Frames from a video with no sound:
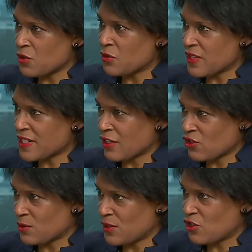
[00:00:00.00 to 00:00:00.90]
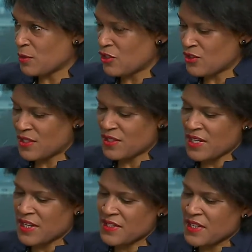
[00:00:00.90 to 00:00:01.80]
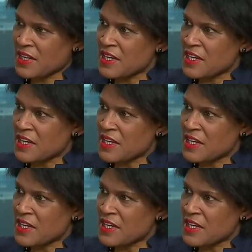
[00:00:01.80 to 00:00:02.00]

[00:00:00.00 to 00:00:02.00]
as your financial situation dictates.